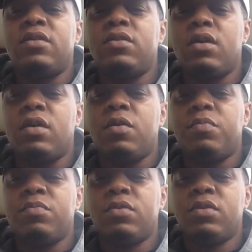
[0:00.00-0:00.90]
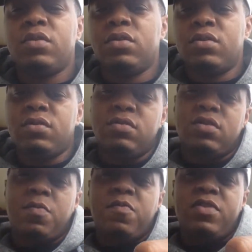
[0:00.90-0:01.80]
and um,
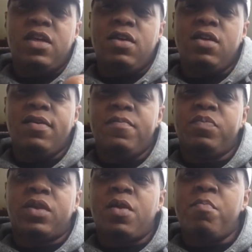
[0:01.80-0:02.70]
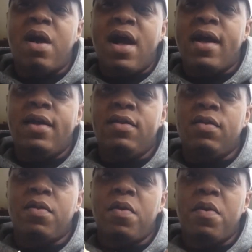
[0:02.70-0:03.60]
some of the combined